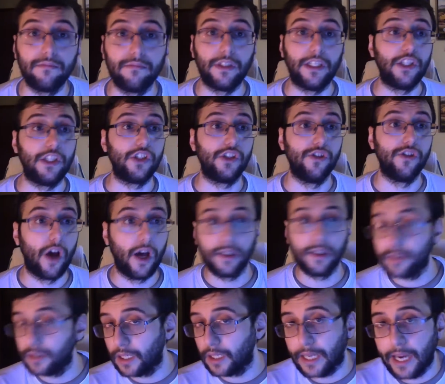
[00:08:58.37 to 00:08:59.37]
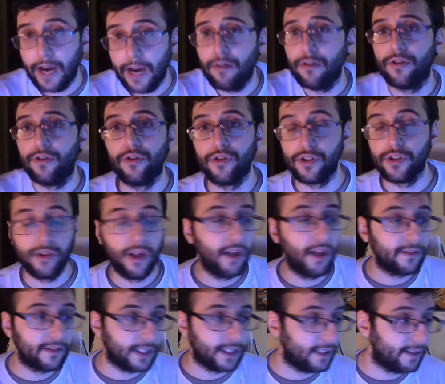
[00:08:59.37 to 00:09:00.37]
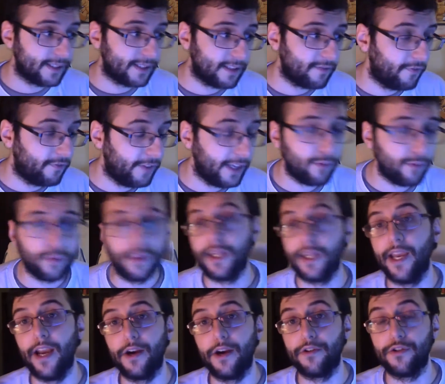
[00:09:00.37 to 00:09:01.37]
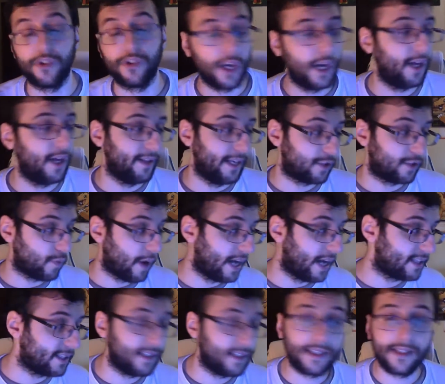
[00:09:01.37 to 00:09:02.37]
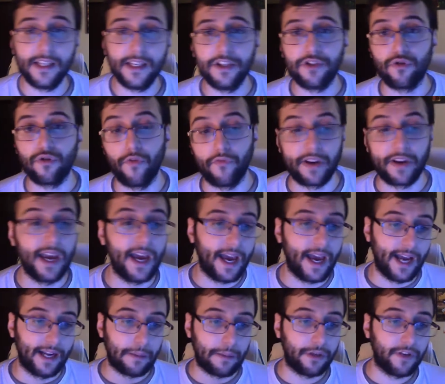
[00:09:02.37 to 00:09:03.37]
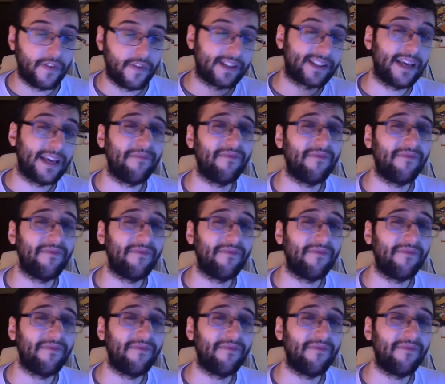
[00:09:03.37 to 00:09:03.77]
He's not a character. He doesn't fit with the characters. That's why he's in the Assist Trophy. And I believe the same